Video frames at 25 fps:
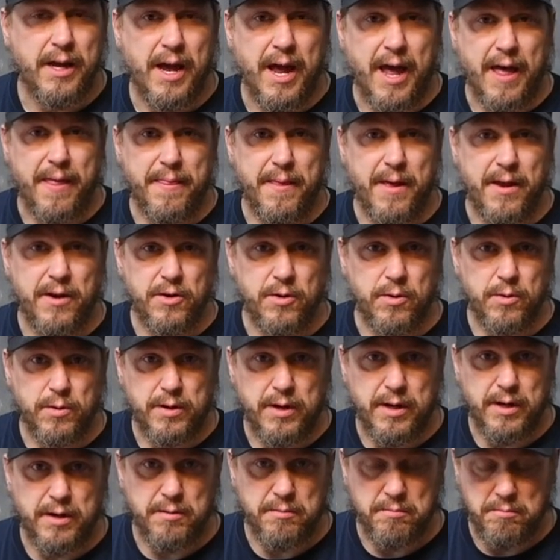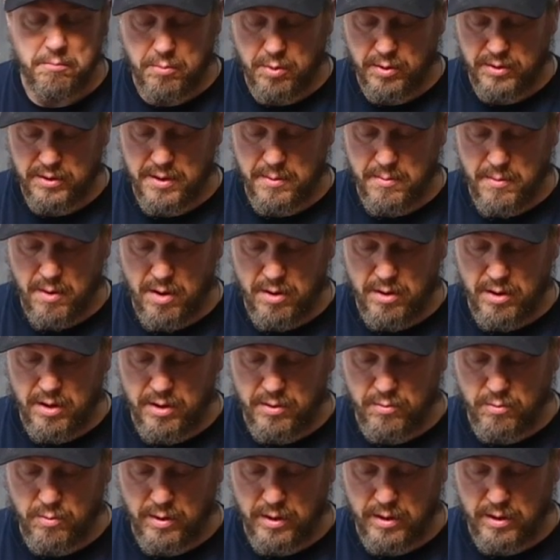and then you can put them all
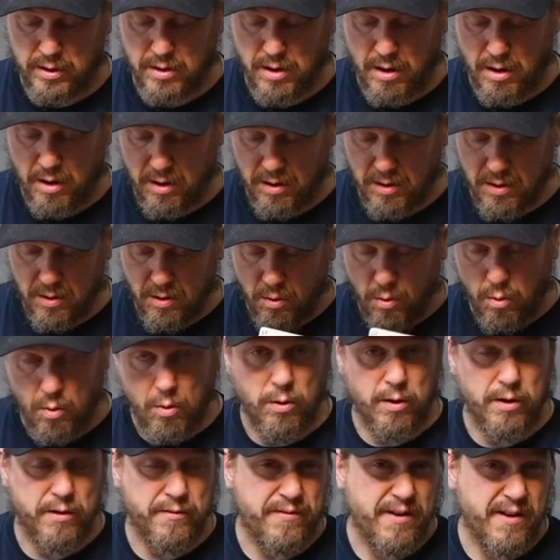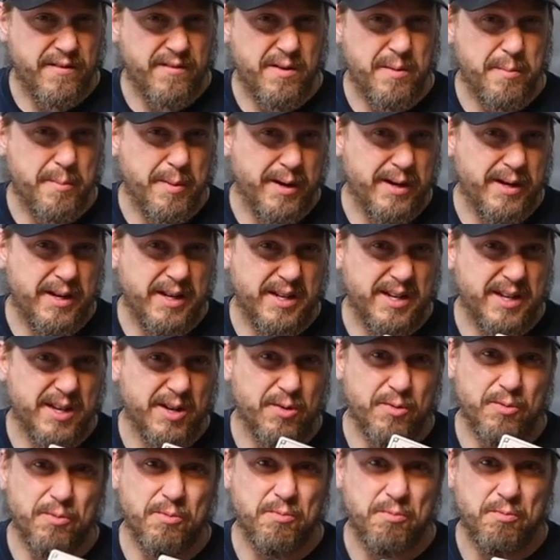on one card. Or if everybody
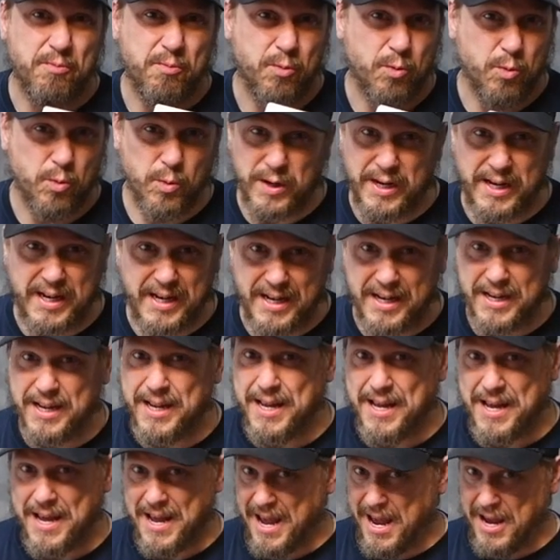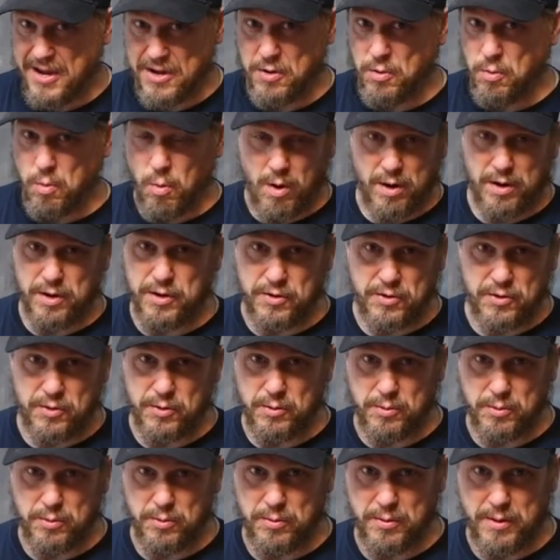can read and you want to
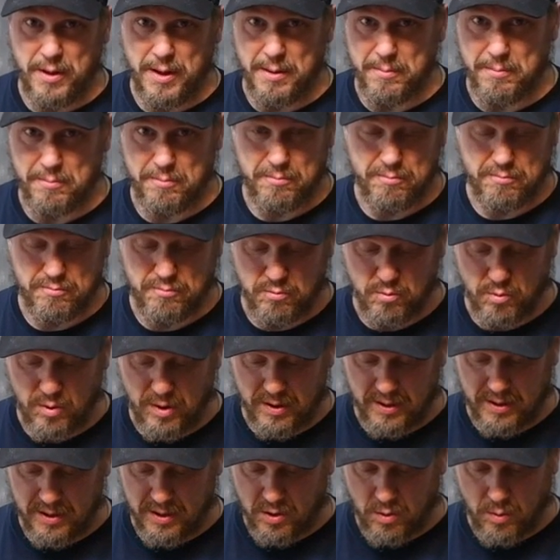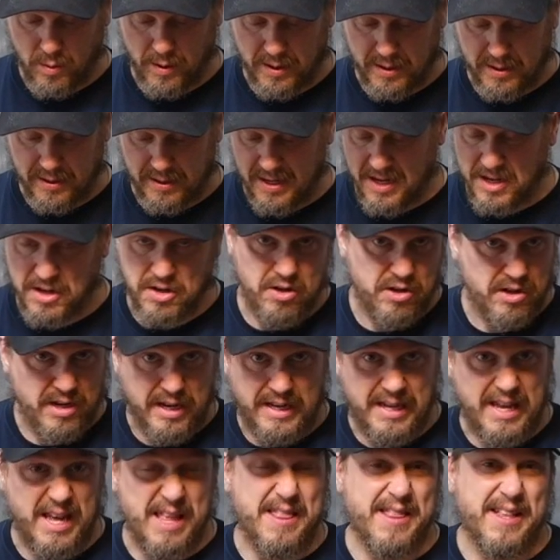do them really quickly, and
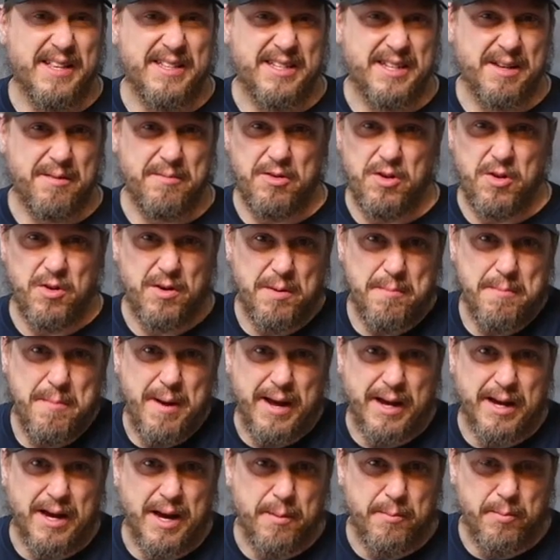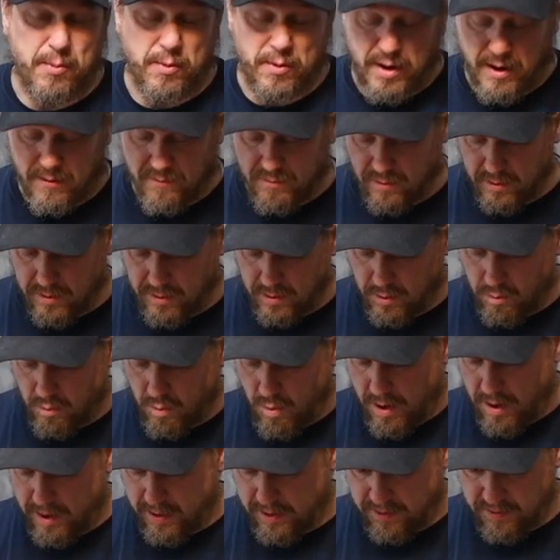again, this game you can make up whatever you
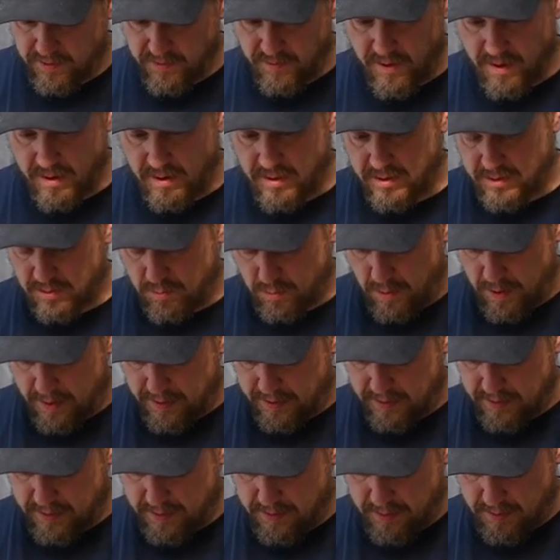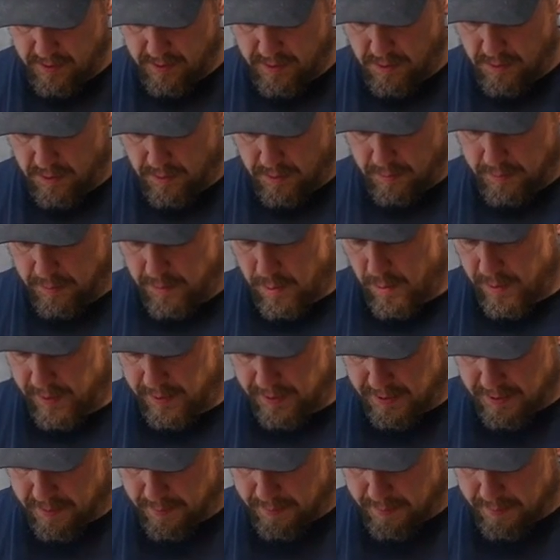want as far as what you're going to